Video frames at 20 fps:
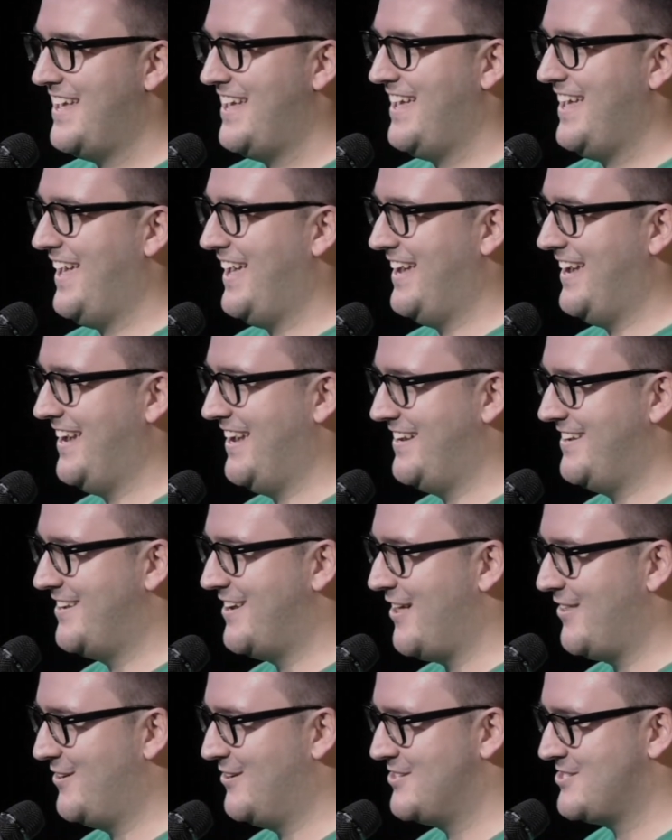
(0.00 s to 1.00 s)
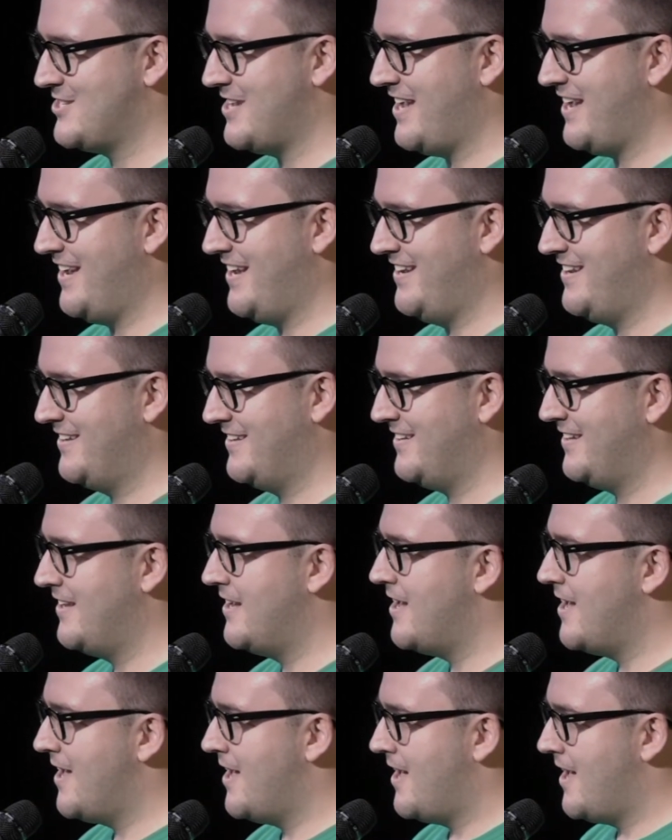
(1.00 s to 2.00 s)
And another said,
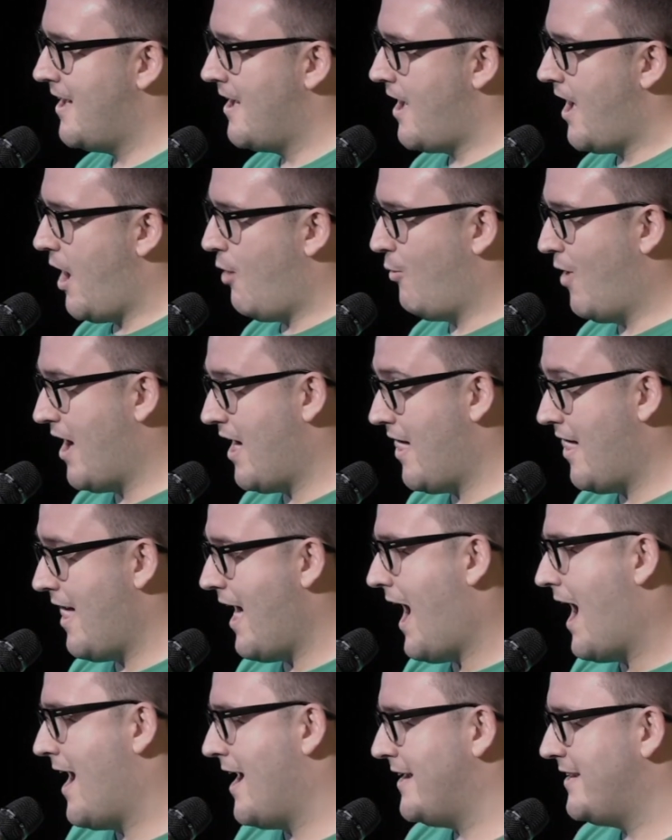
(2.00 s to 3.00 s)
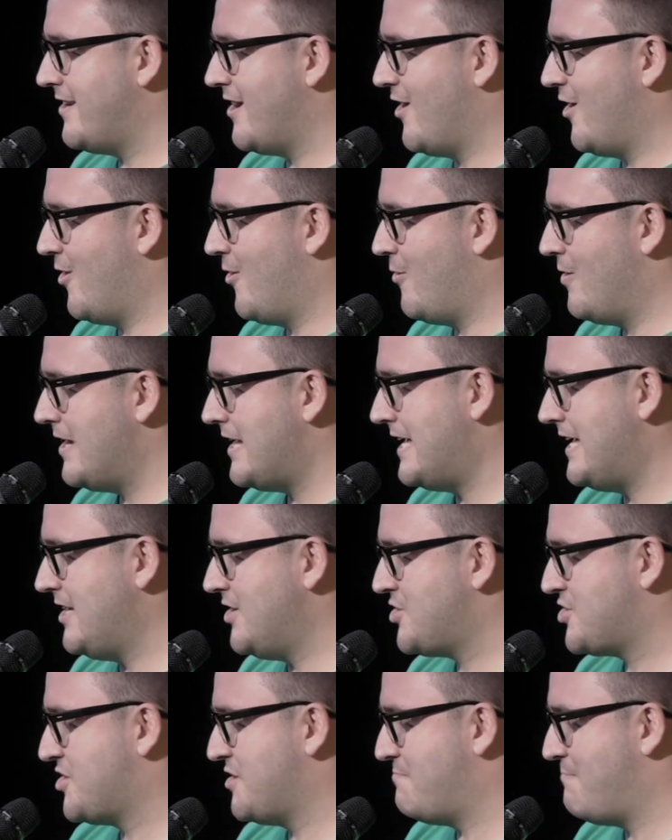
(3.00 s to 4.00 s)
"Well, I know, he
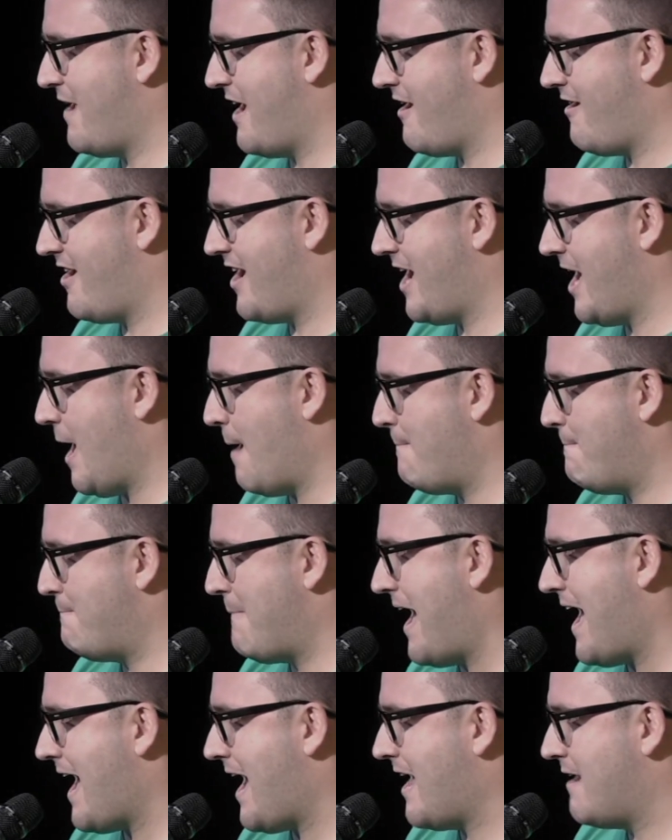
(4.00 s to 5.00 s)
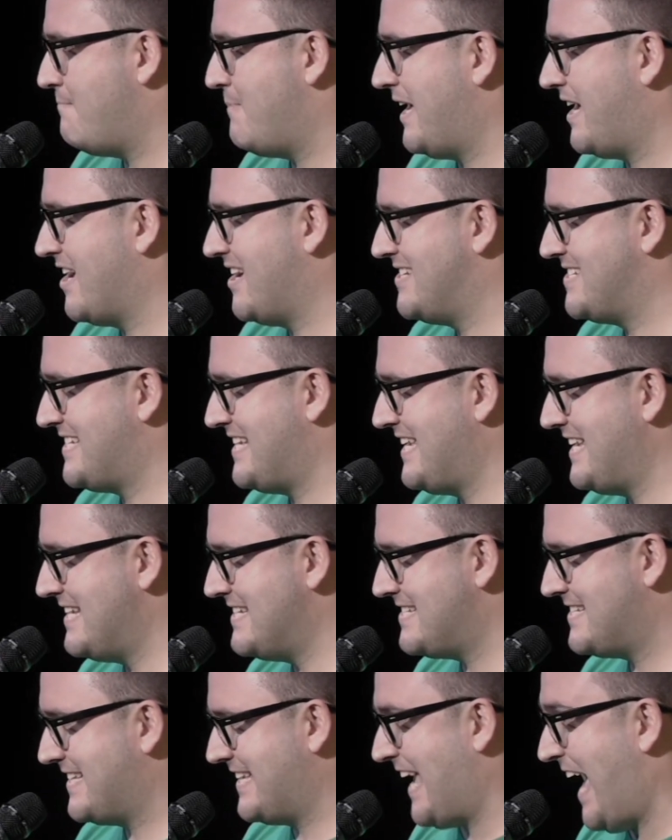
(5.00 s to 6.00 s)
should marry a man because
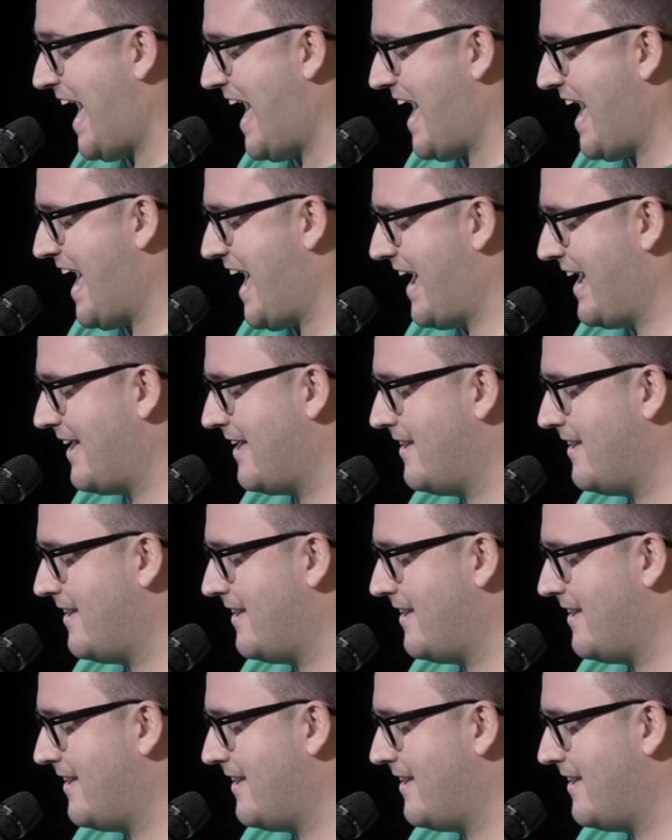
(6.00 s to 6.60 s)
he's gay."